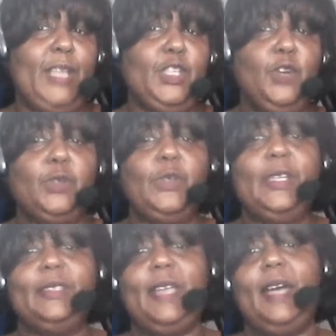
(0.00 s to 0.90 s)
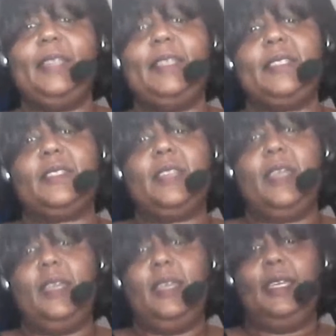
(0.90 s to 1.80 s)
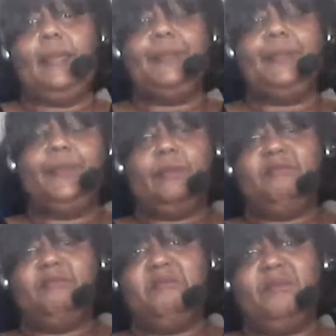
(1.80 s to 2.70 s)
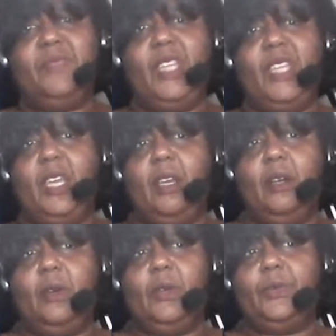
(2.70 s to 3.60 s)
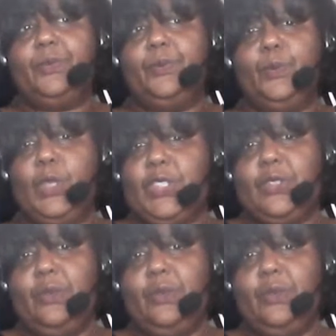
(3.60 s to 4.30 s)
my total. Now, let's say there was